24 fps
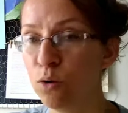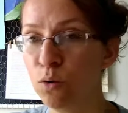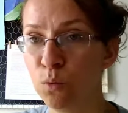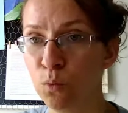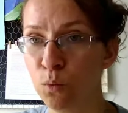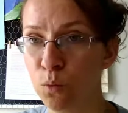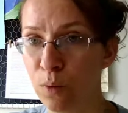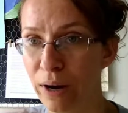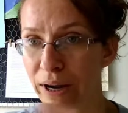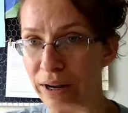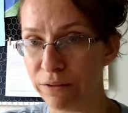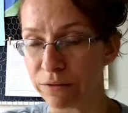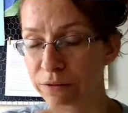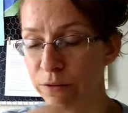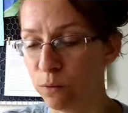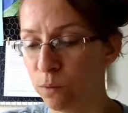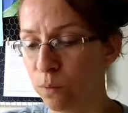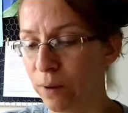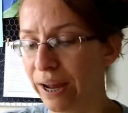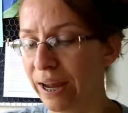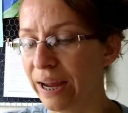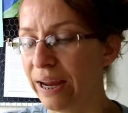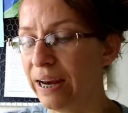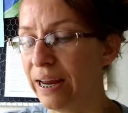weight for
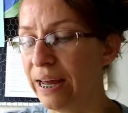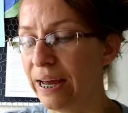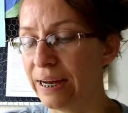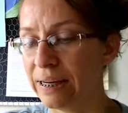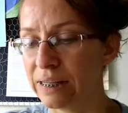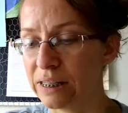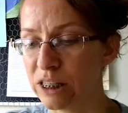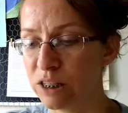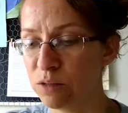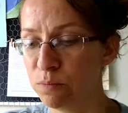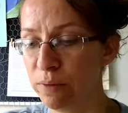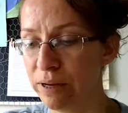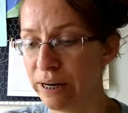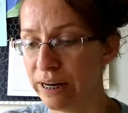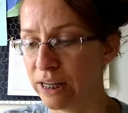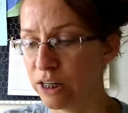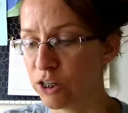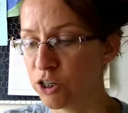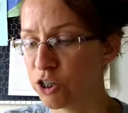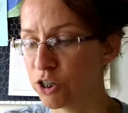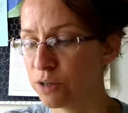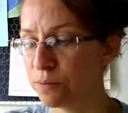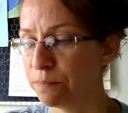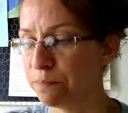weight, as
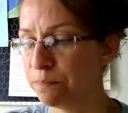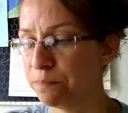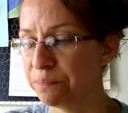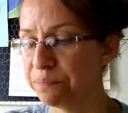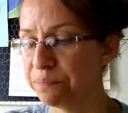spinach.